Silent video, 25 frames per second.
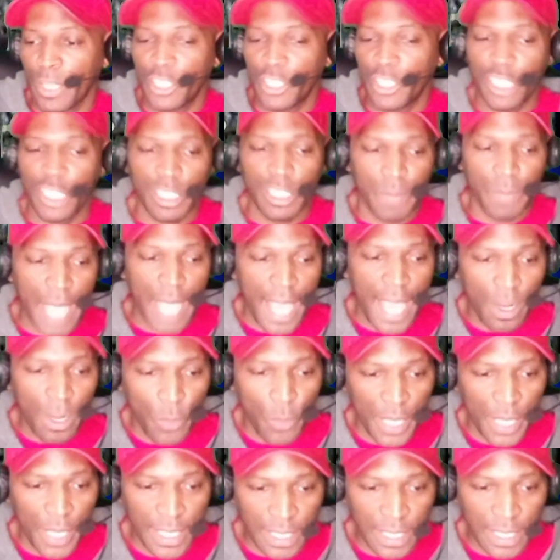She's black
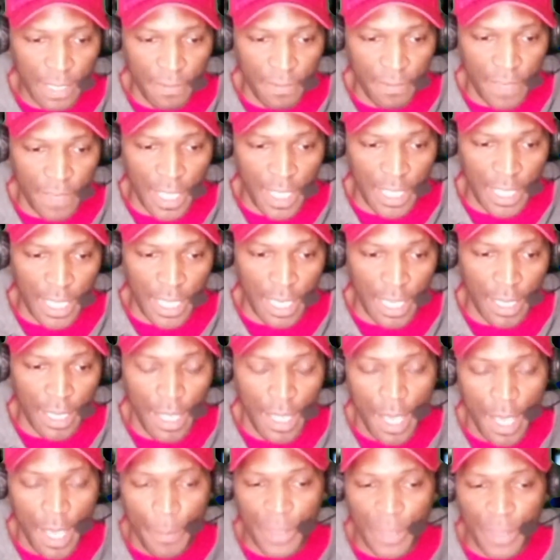when it's convenient,
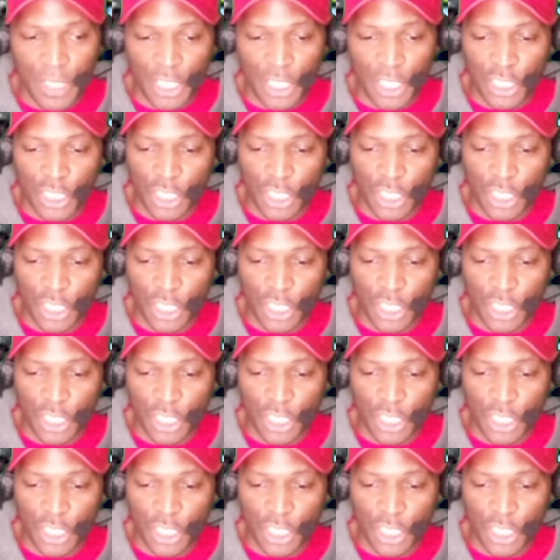but then